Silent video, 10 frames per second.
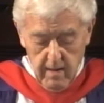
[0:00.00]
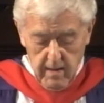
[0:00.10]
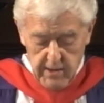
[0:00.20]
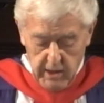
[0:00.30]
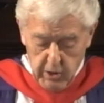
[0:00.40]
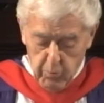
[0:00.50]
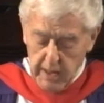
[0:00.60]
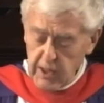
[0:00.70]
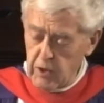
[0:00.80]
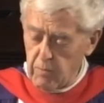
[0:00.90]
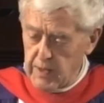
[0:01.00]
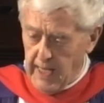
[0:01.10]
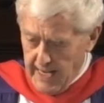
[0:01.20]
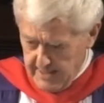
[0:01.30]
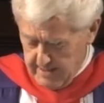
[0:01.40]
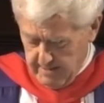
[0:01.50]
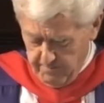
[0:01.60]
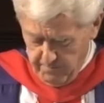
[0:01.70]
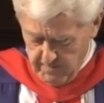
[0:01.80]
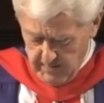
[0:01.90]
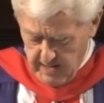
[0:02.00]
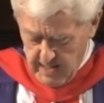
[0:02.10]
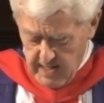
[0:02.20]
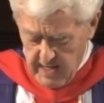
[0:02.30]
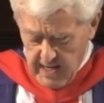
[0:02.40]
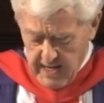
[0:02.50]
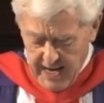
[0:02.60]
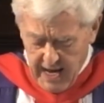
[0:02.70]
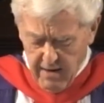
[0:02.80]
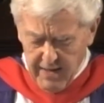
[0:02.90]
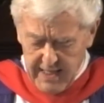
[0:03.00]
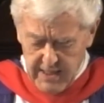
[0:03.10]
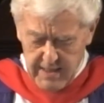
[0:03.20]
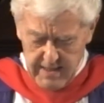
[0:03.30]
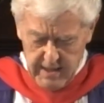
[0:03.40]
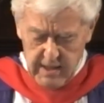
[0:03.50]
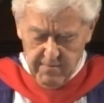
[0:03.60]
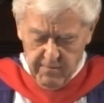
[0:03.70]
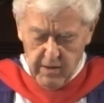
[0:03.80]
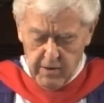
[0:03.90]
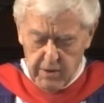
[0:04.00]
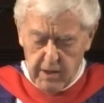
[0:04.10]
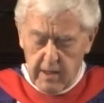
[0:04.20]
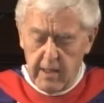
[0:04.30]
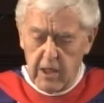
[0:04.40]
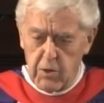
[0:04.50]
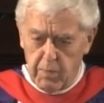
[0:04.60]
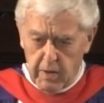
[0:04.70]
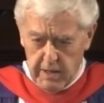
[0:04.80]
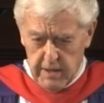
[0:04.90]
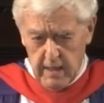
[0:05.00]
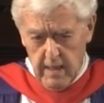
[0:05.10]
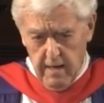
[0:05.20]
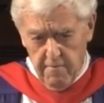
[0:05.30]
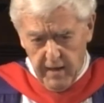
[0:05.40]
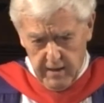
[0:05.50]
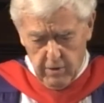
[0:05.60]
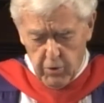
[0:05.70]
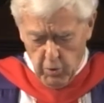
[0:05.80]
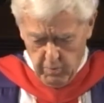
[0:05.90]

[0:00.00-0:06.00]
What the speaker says: So the question was asked, how has this volunteer experience affected you?